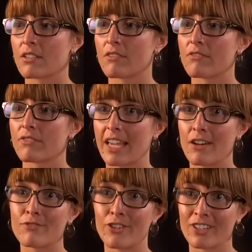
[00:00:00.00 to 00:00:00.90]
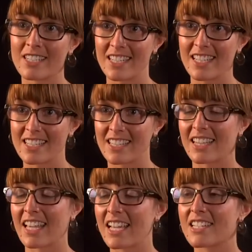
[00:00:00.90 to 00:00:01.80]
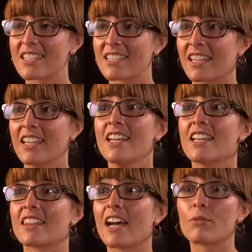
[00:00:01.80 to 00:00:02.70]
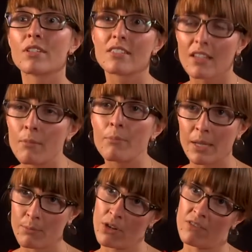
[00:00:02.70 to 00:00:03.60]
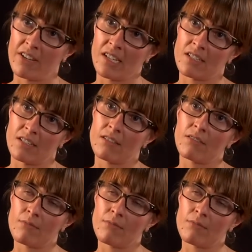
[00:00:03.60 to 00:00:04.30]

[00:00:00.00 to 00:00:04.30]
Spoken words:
of CALD volunteers in the agency, that was a big motivation.